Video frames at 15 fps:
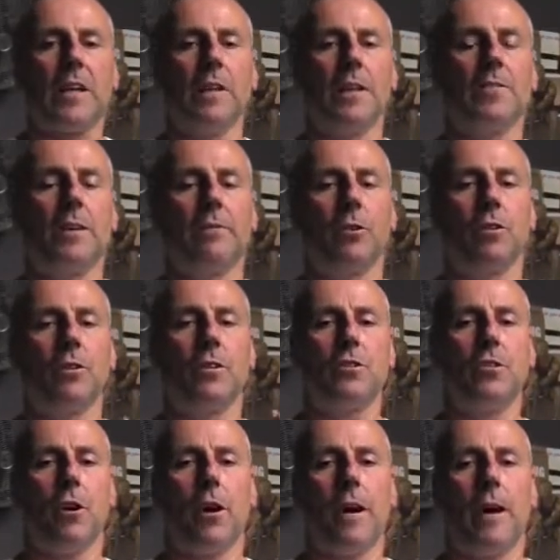Let's have a look at the
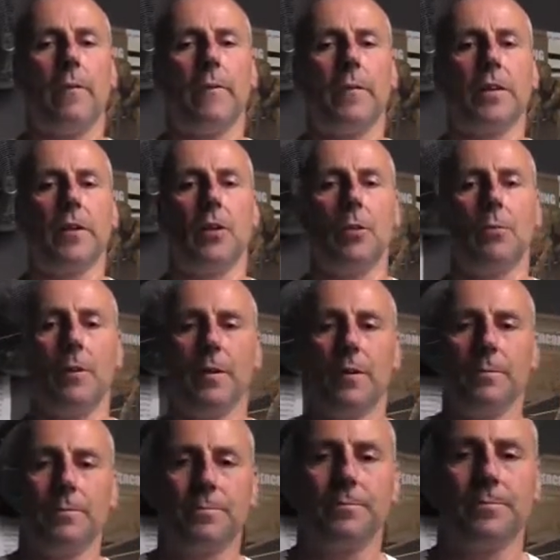tyre and get on with it.